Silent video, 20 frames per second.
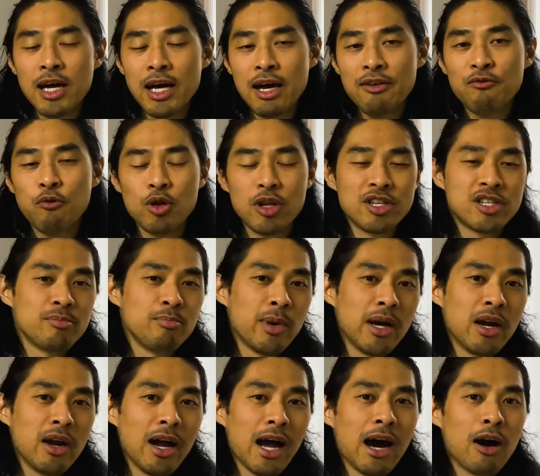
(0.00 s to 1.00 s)
For the
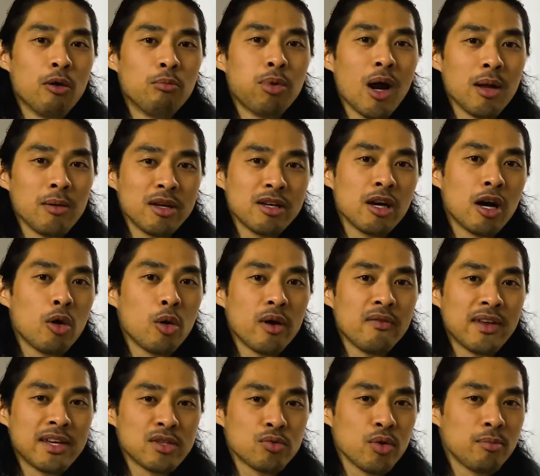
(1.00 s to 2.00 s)
spirit, I'll probably go with
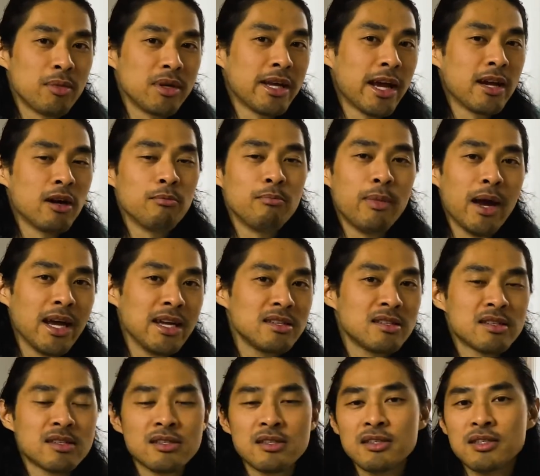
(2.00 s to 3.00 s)
a sweet
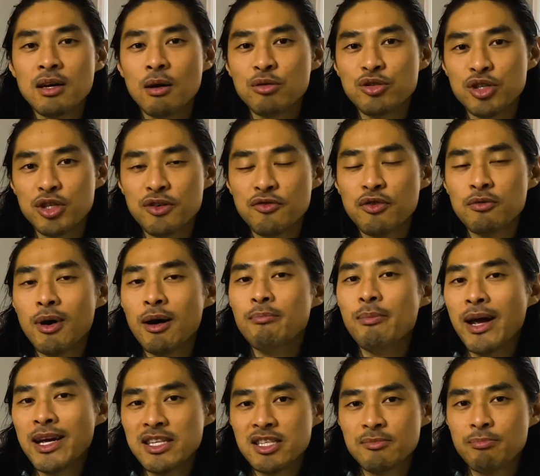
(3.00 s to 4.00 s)
potato-based soju for my
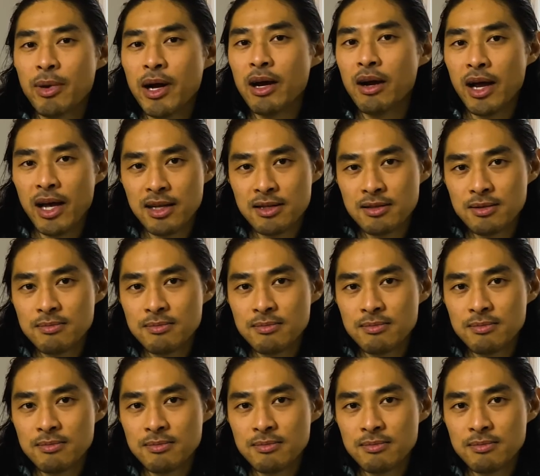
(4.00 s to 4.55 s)
base spirit.